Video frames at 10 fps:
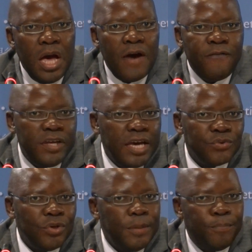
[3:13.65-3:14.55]
Africa has
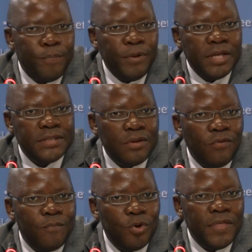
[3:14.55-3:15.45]
got a population
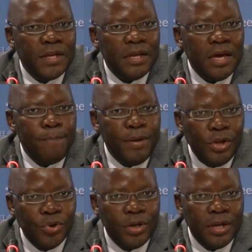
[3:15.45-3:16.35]
of more than 1
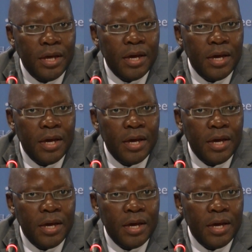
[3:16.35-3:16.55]
billion